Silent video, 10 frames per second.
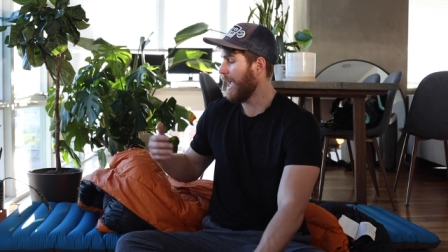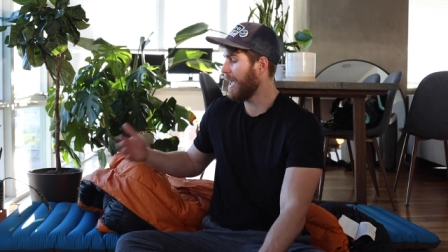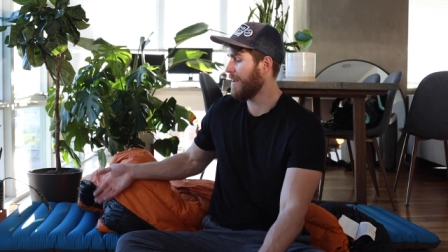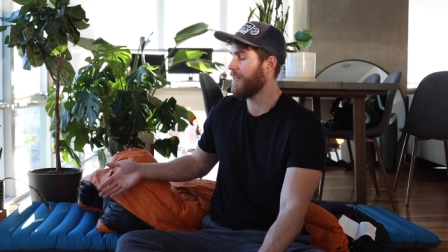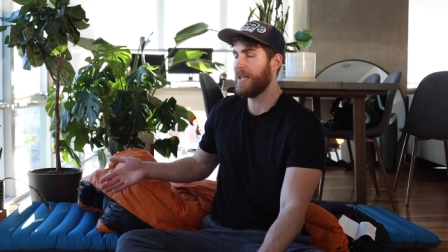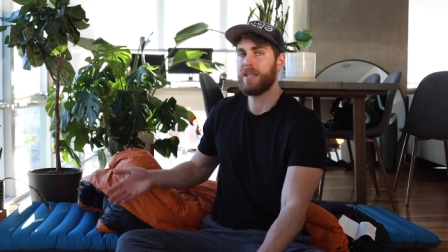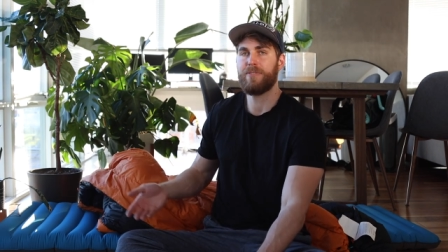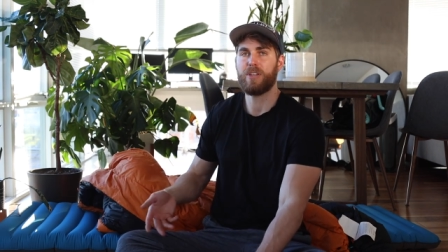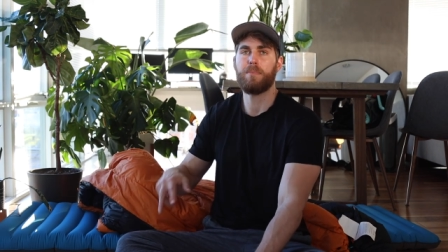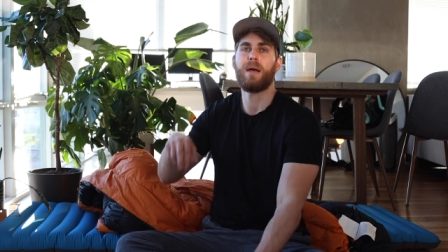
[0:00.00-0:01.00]
And if I
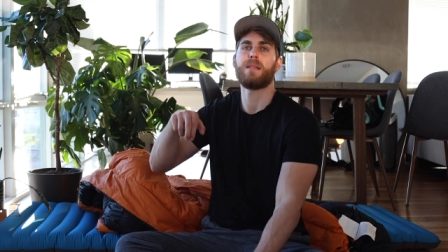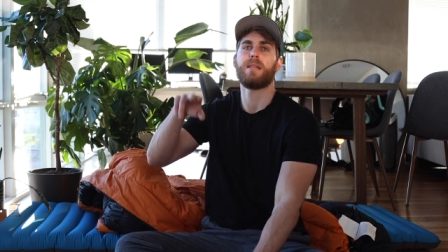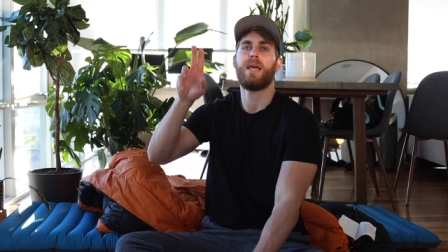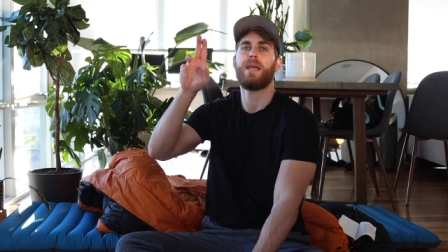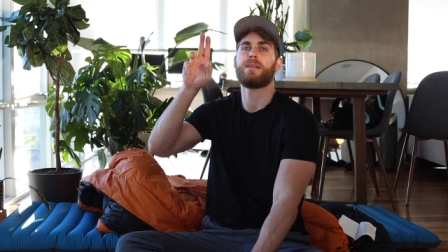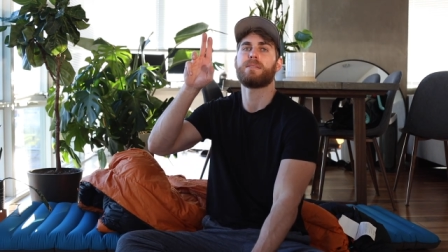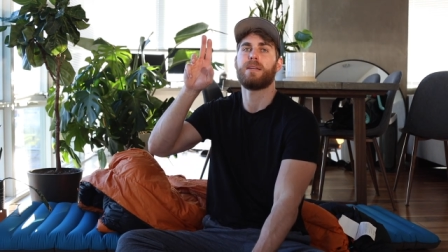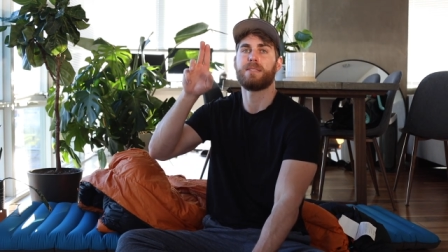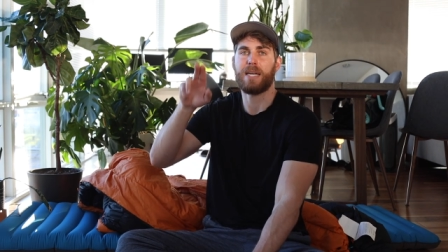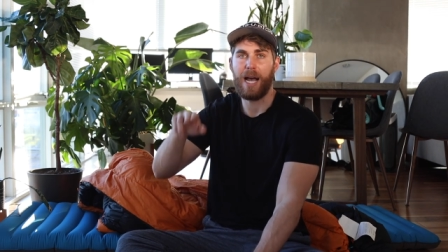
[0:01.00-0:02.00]
lift up my legs
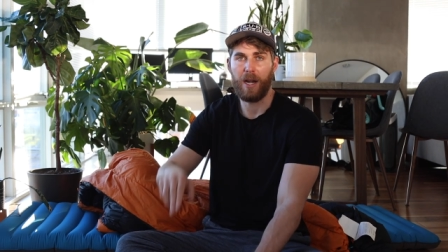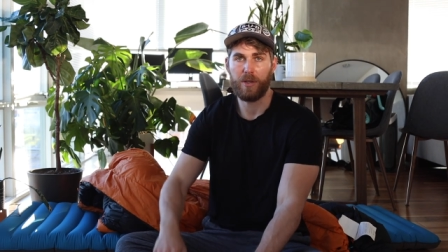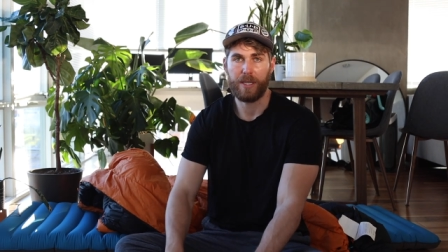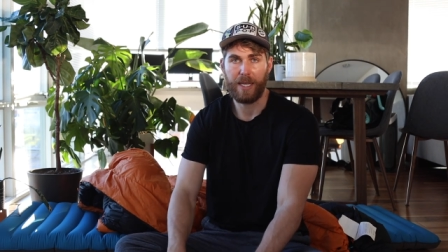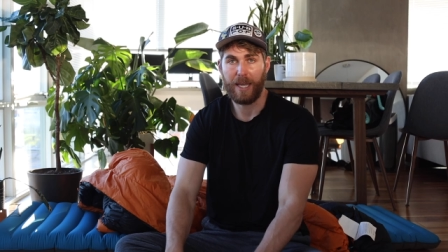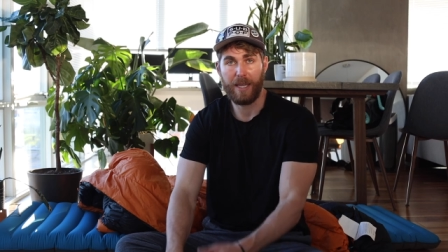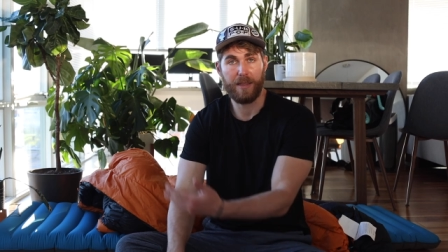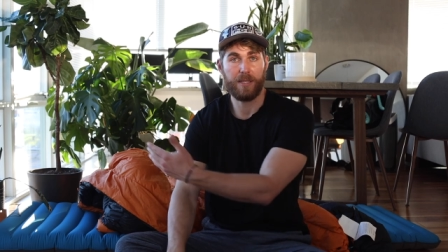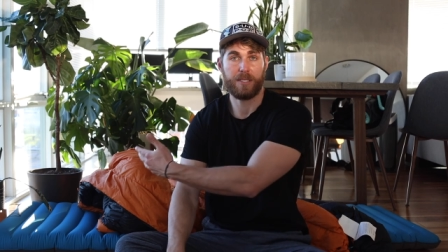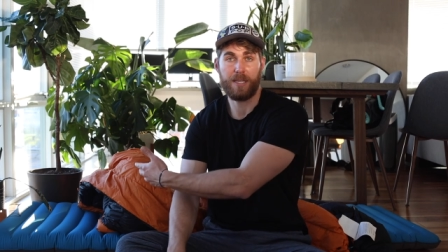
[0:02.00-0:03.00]
entirely
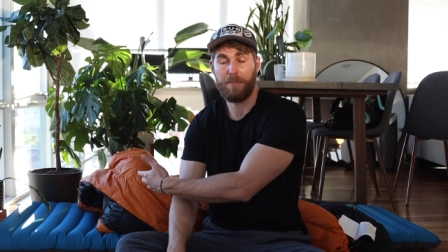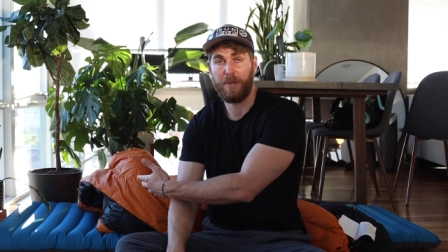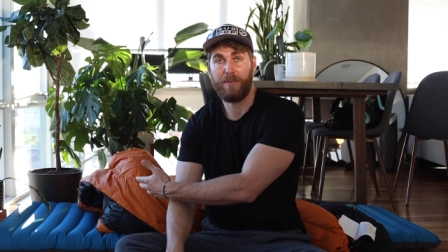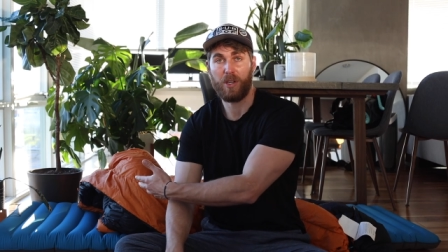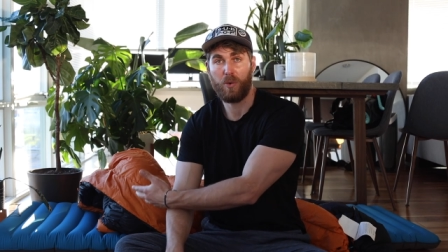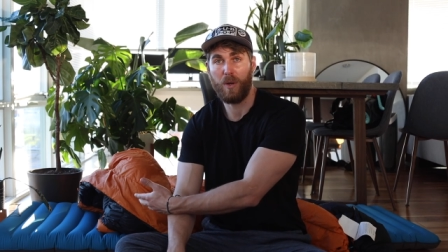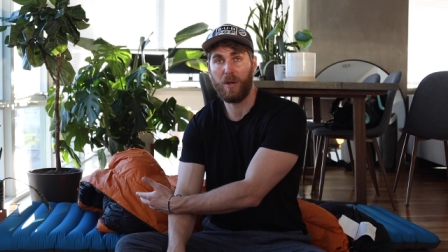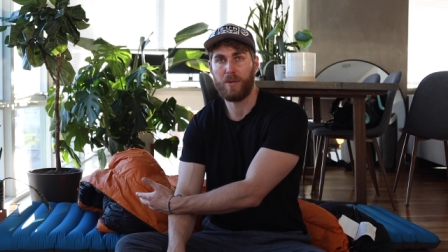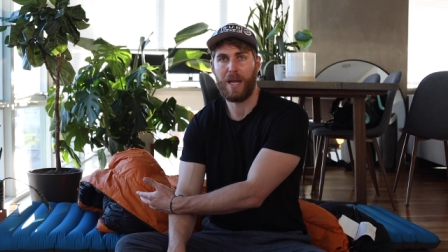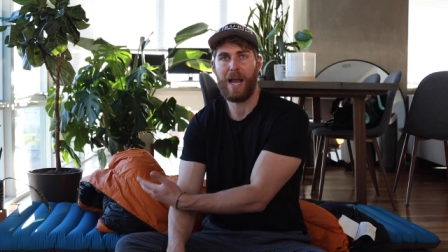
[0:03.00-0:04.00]
in the Bivy
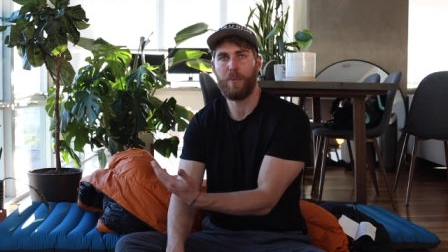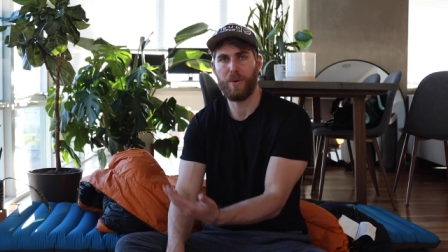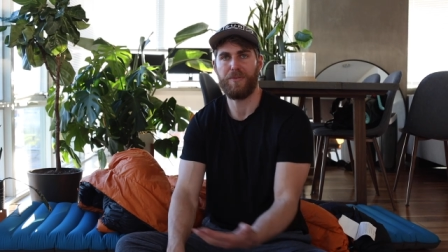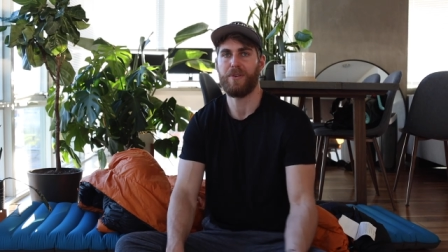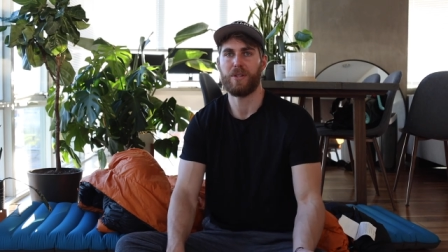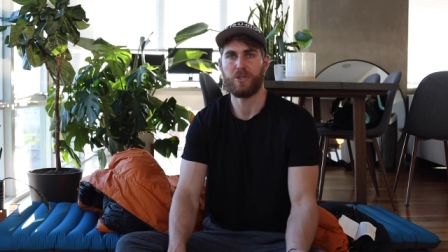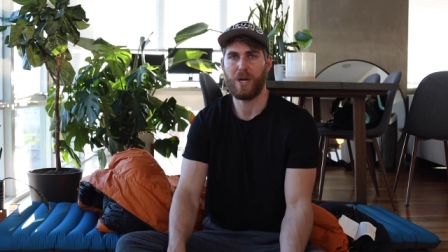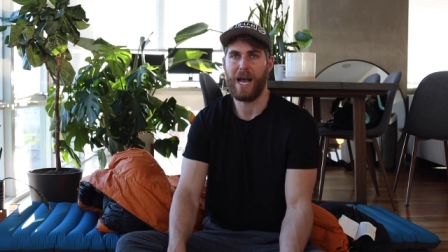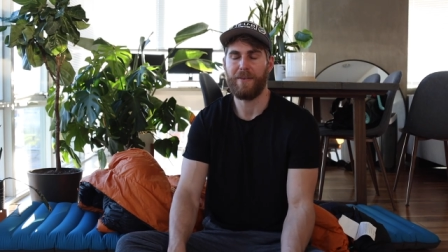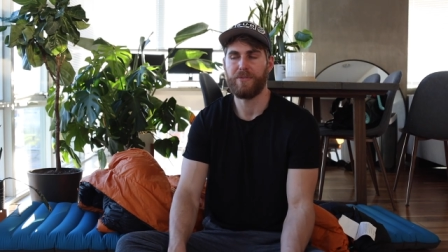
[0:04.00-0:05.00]
quilt, I will feel a
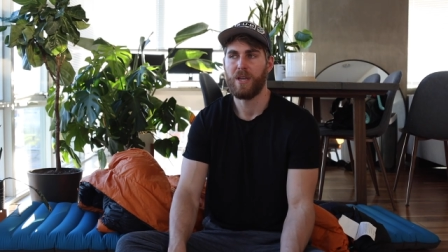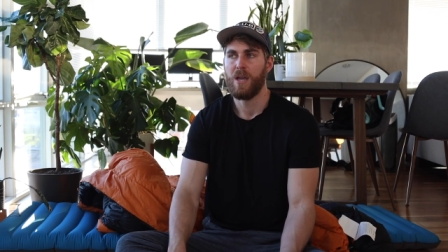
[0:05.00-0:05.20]
draft.